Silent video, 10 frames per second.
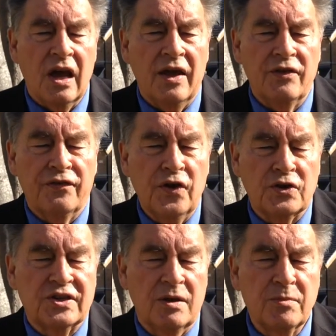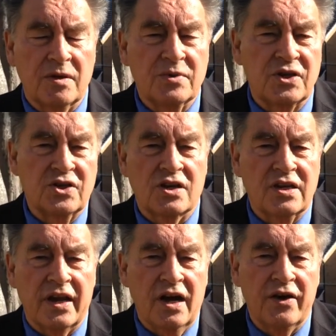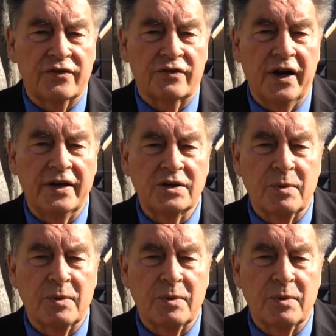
And the first symptoms are just like arthritis.